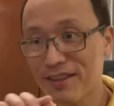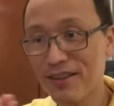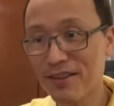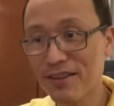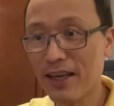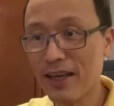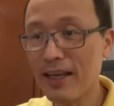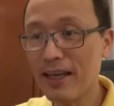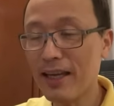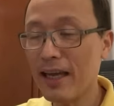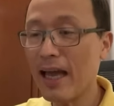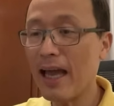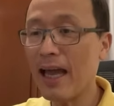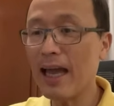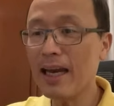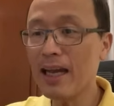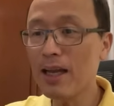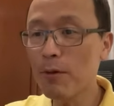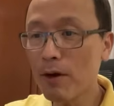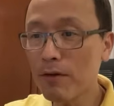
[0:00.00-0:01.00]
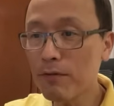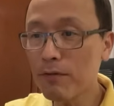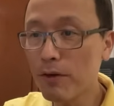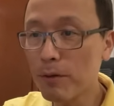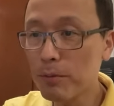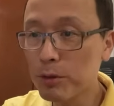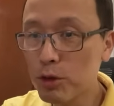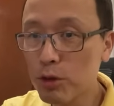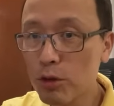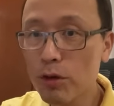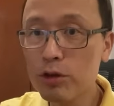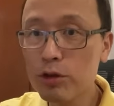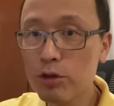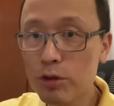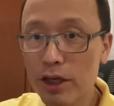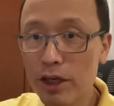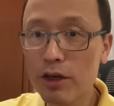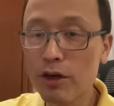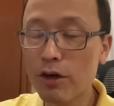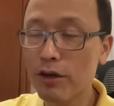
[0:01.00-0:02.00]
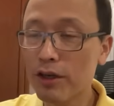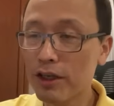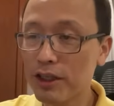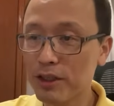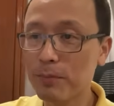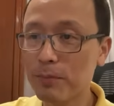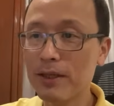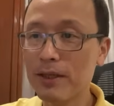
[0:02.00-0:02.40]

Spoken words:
Okay, anyone from Jurong Junior College,